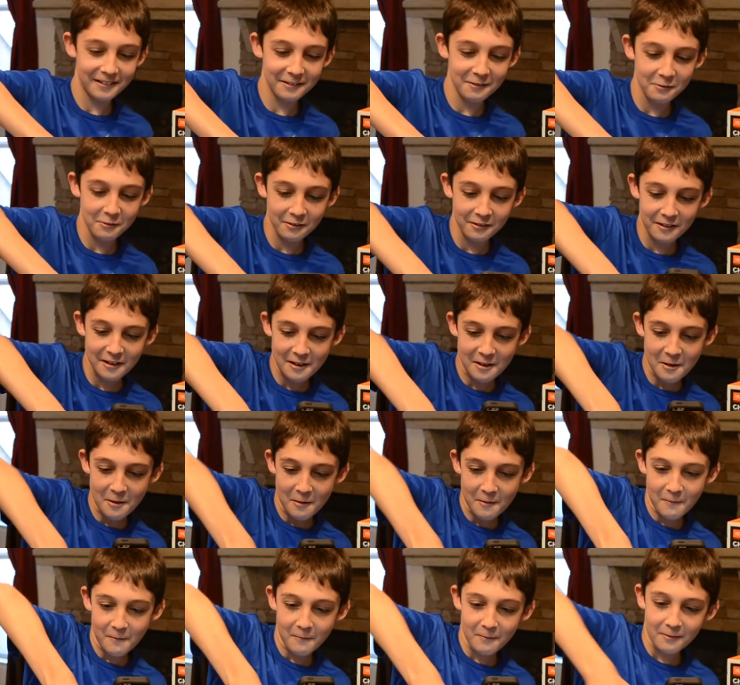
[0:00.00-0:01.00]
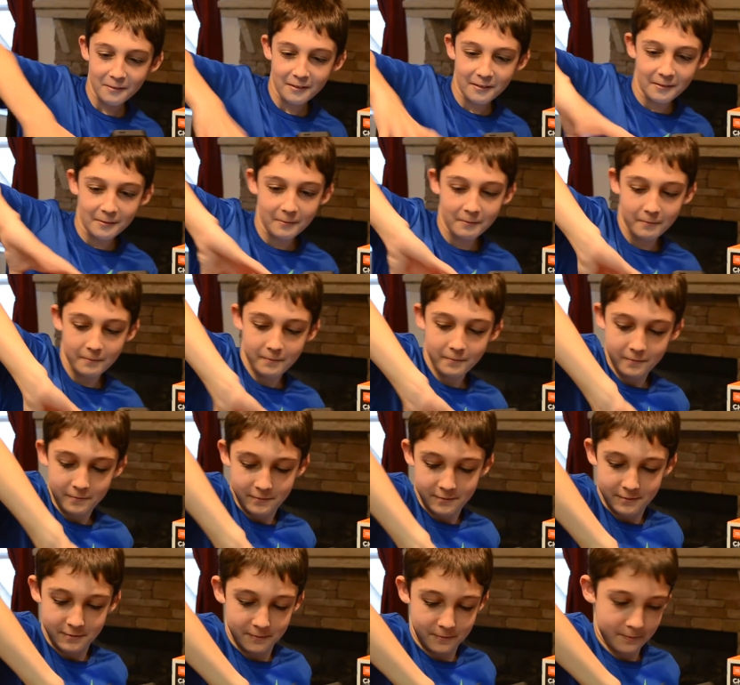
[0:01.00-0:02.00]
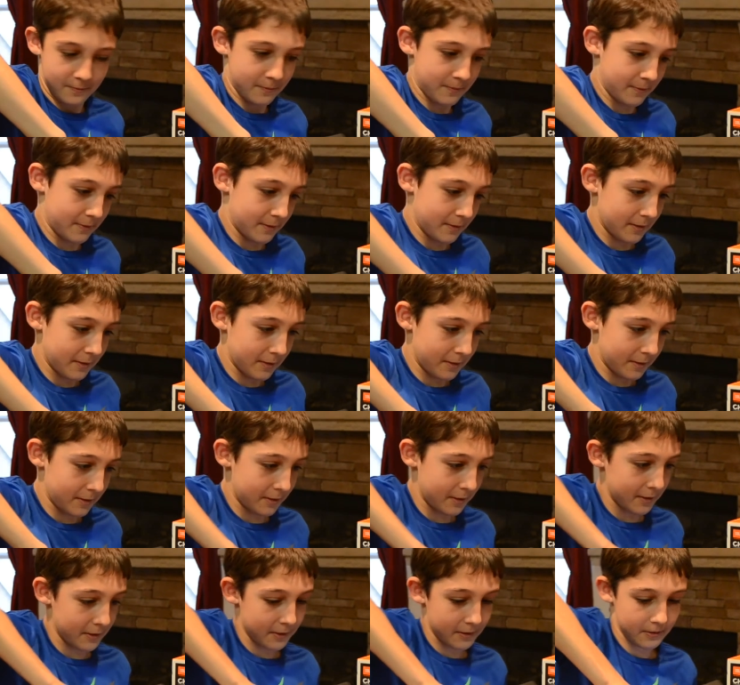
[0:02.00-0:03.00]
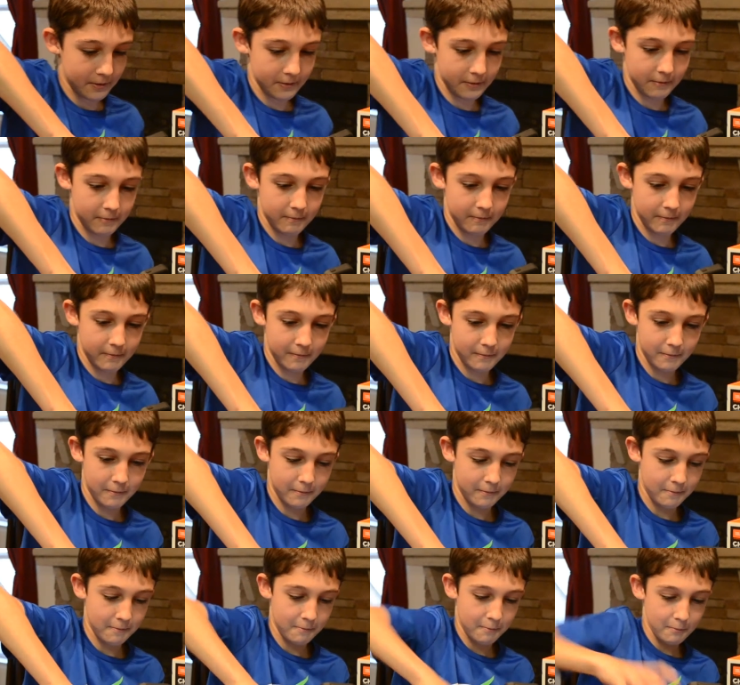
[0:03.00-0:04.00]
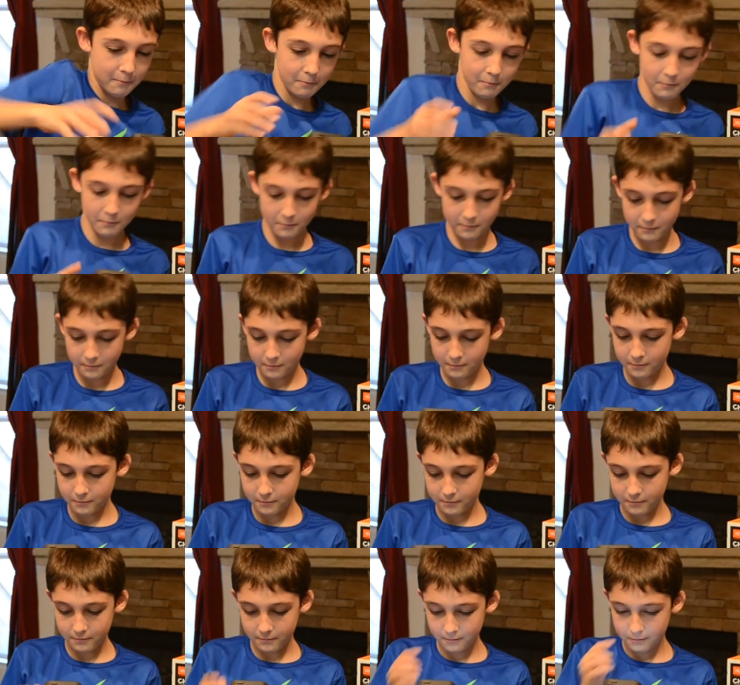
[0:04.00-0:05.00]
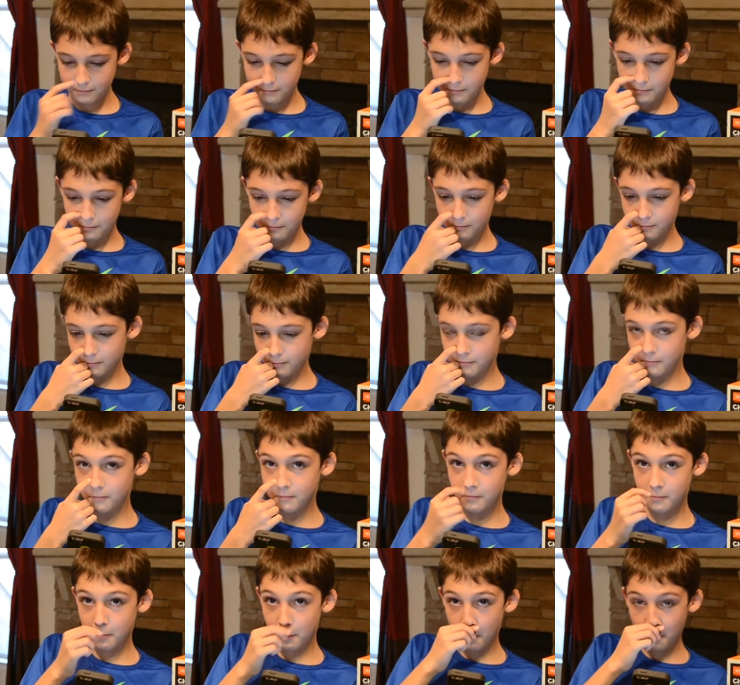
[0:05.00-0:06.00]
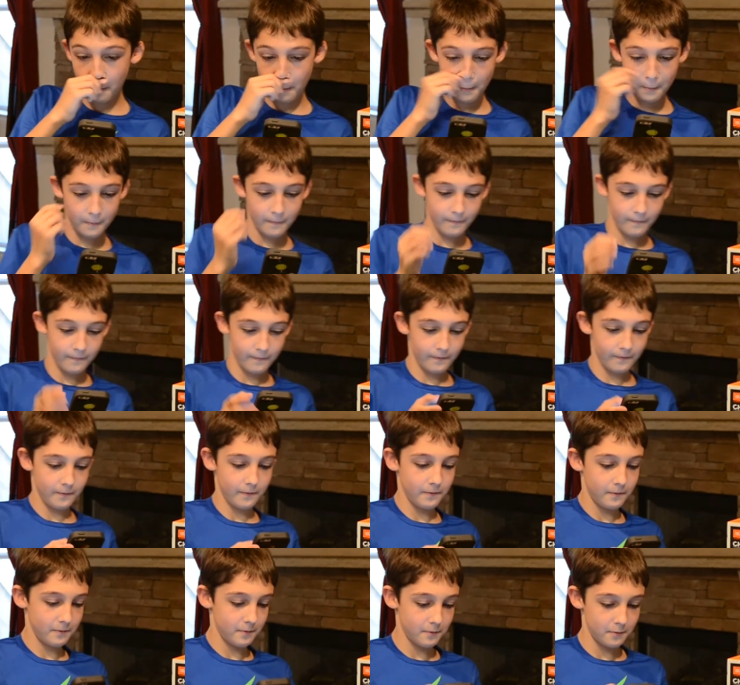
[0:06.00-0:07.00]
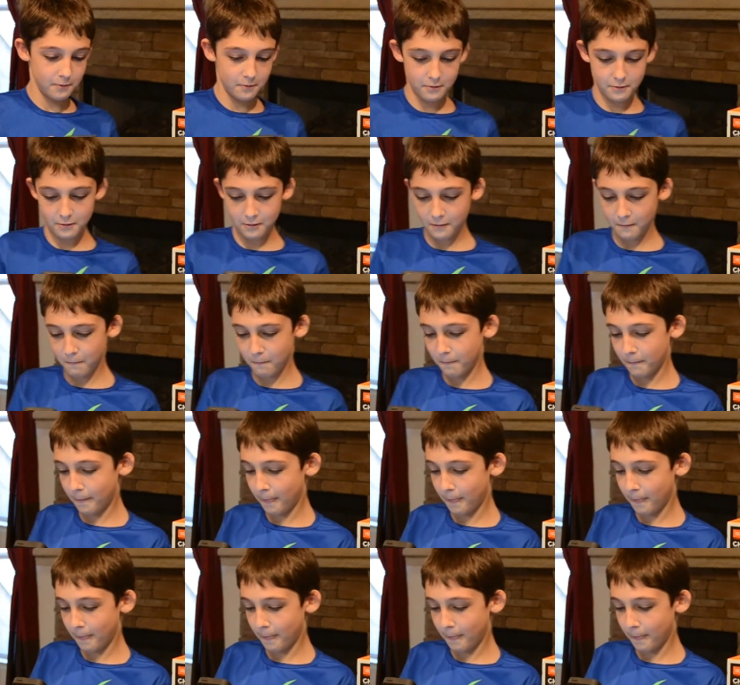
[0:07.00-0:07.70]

(no one is talking)